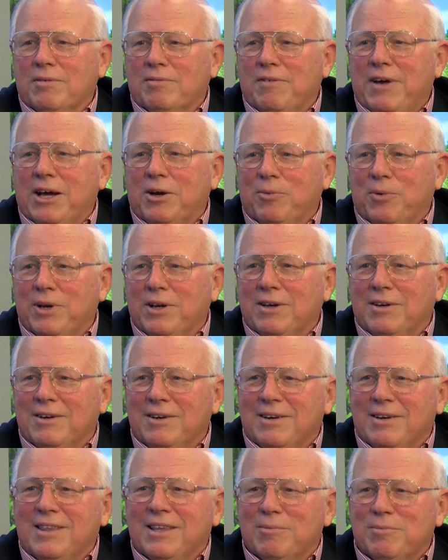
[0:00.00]
In fact, when
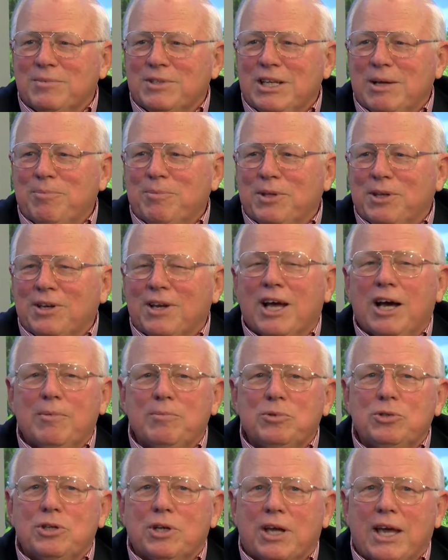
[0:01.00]
something
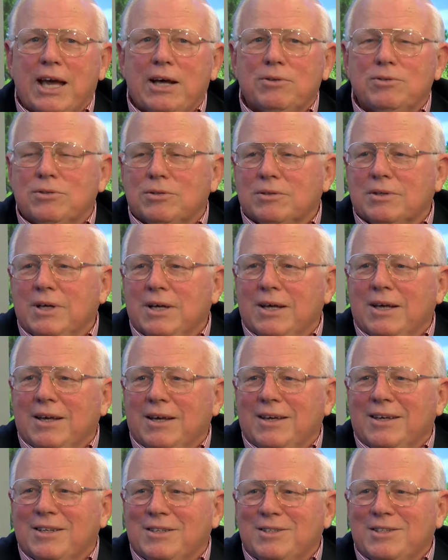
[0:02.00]
comes to council,
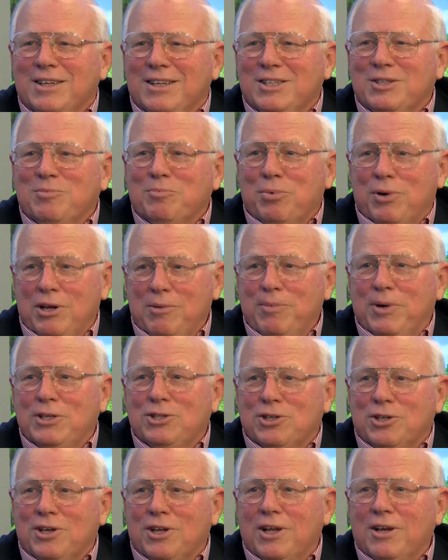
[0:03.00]
it's pretty
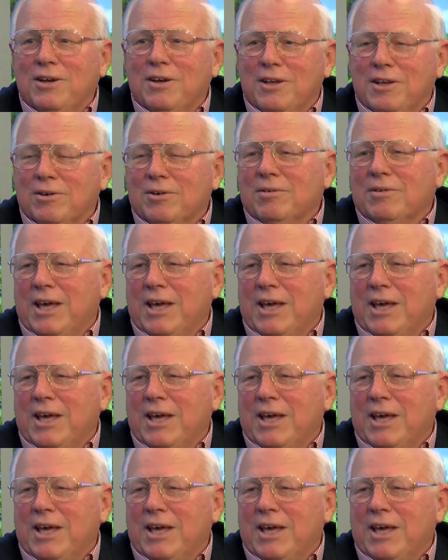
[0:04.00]
much a done deal.